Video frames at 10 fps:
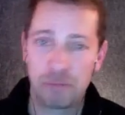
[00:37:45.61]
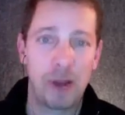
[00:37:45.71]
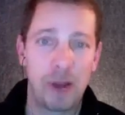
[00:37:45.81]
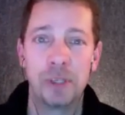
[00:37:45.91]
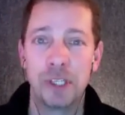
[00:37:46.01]

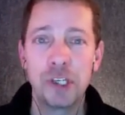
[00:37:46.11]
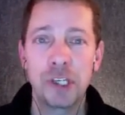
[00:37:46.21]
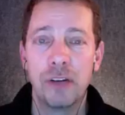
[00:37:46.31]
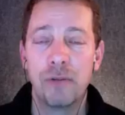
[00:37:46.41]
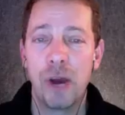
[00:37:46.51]

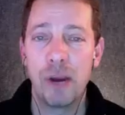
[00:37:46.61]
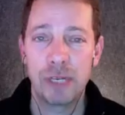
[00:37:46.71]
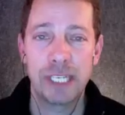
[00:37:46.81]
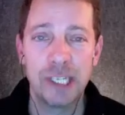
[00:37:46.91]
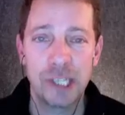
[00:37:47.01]
proposition of why
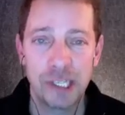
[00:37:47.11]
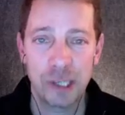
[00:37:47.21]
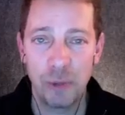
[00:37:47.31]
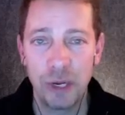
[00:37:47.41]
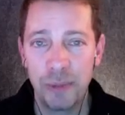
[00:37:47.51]
we're teaching
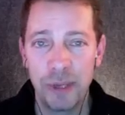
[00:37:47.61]
so many